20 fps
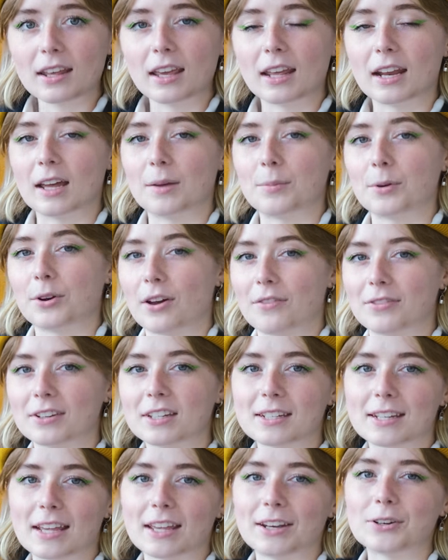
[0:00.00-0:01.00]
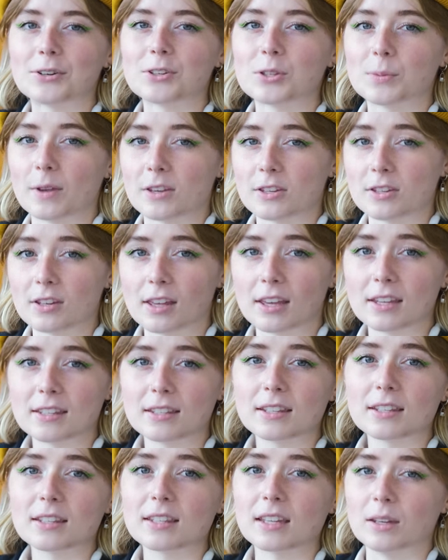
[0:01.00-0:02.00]
and I am a graphic designer who
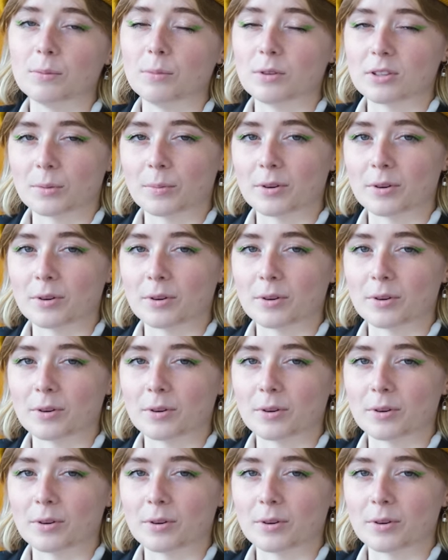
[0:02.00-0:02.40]
specializes in user